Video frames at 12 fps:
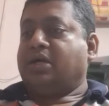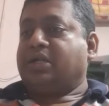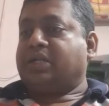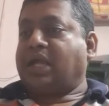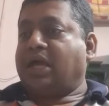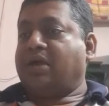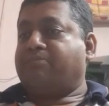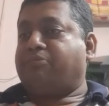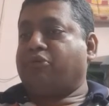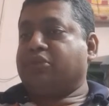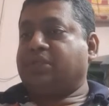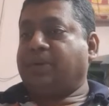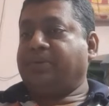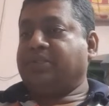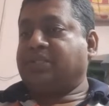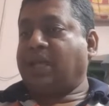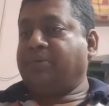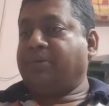post
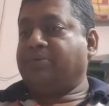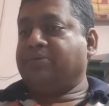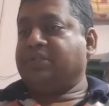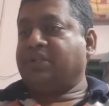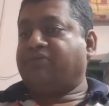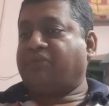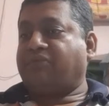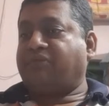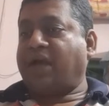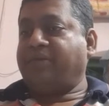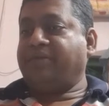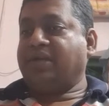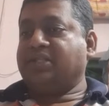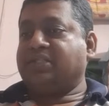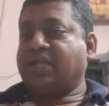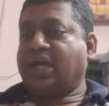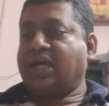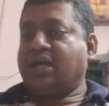office time deposit for 5 years,
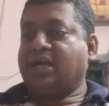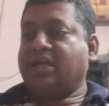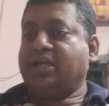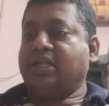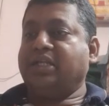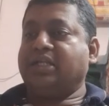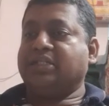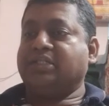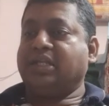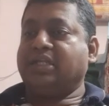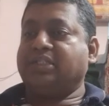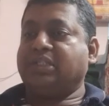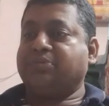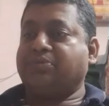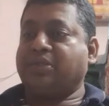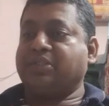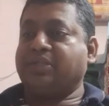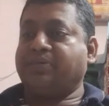interest rate is
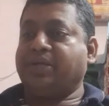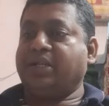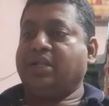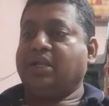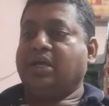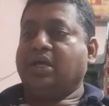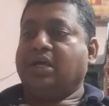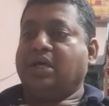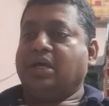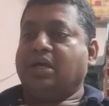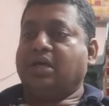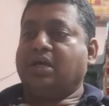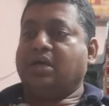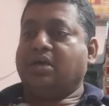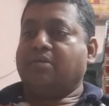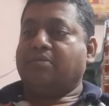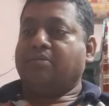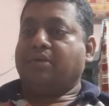6.7,
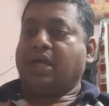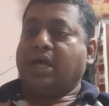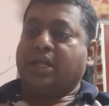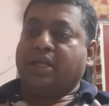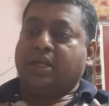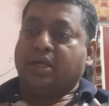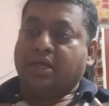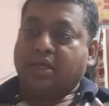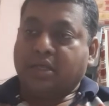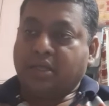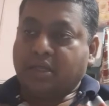and